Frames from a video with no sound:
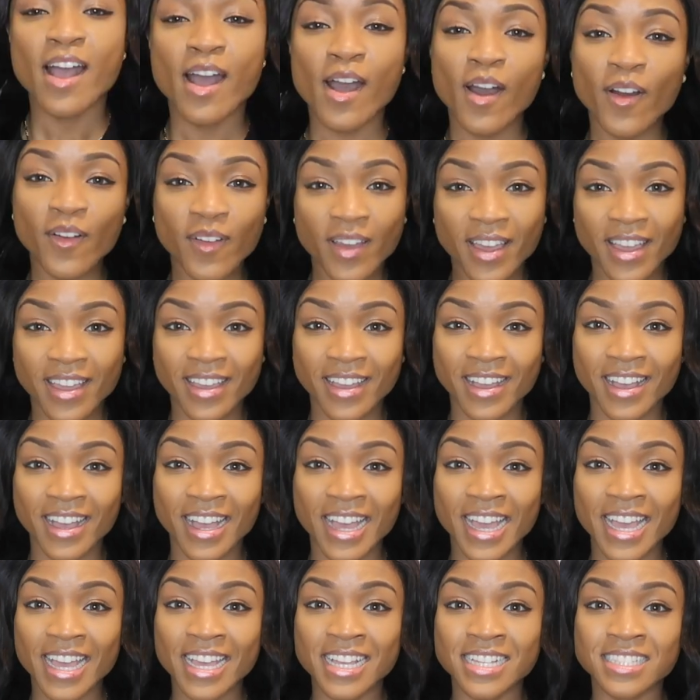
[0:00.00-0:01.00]
Okay,
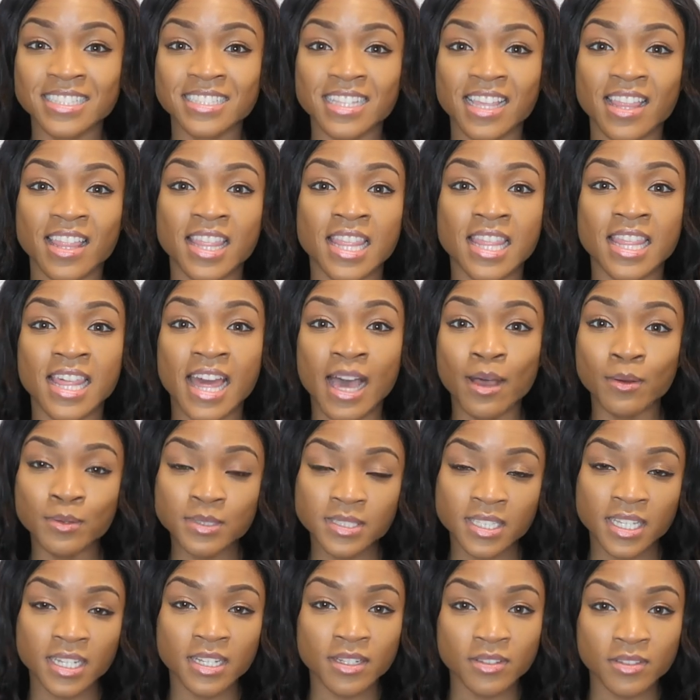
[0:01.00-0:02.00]
guys, that was
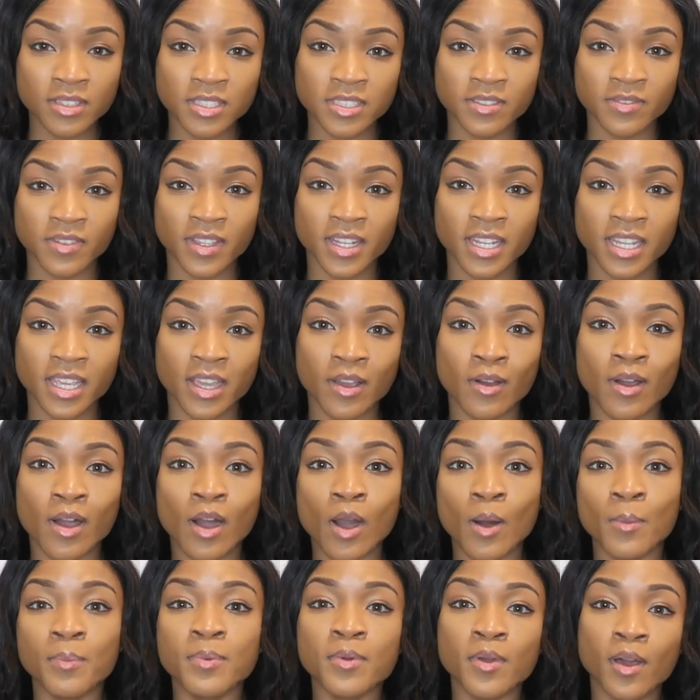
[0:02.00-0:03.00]
the end of this video. I
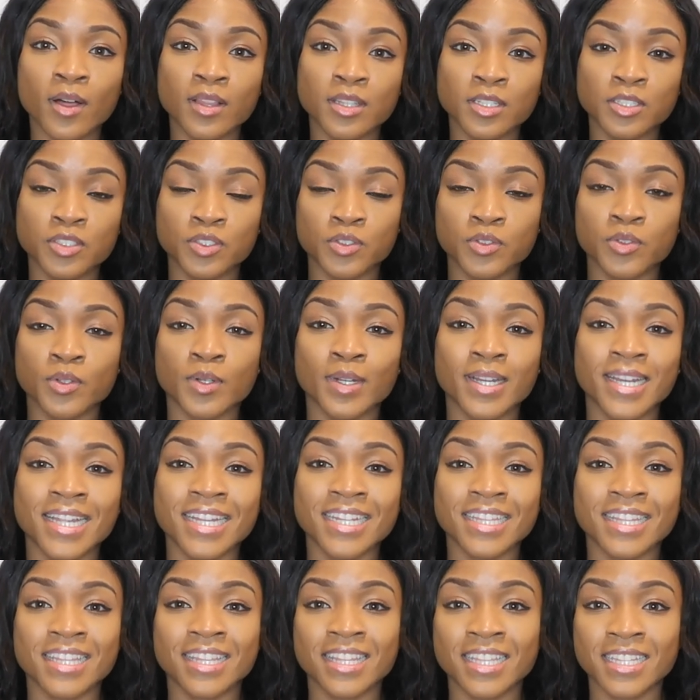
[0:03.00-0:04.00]
hope you all
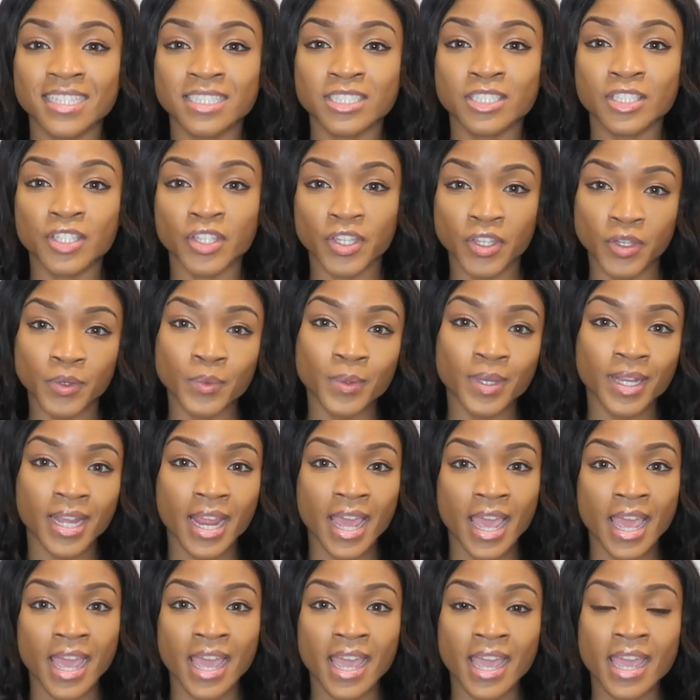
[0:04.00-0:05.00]
enjoyed this Q and
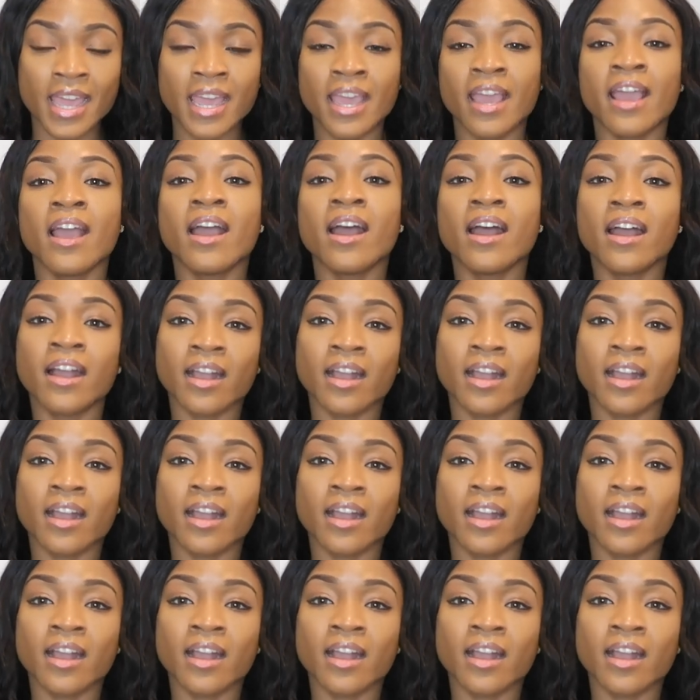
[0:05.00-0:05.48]
A.